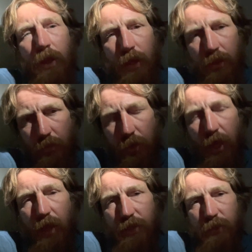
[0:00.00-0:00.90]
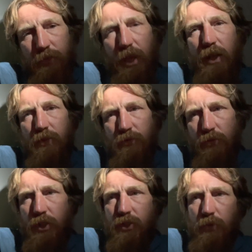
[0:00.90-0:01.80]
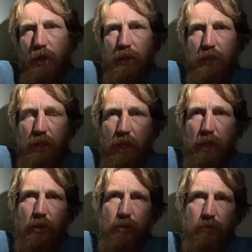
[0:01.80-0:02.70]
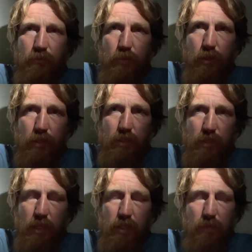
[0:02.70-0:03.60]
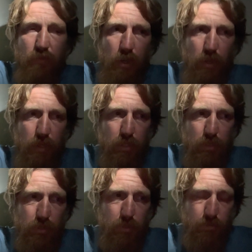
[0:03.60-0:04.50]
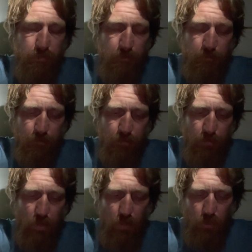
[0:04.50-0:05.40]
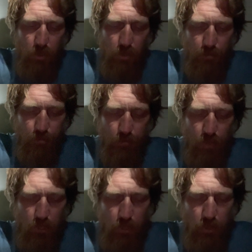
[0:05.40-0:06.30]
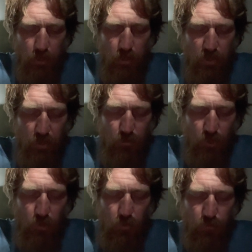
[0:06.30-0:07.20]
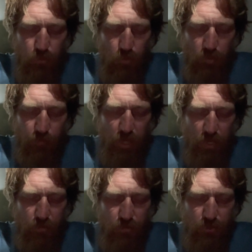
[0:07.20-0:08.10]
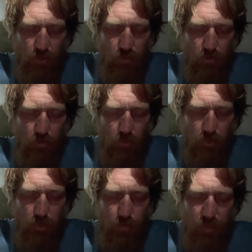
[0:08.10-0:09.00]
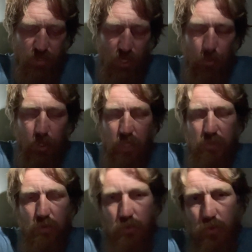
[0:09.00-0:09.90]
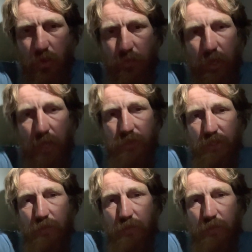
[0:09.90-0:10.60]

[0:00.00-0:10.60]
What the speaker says: and then we hiked up to 83. So we had like an 800-foot ascent at the very end. And that was all over 12 miles. So by the time I got to those 12 miles, like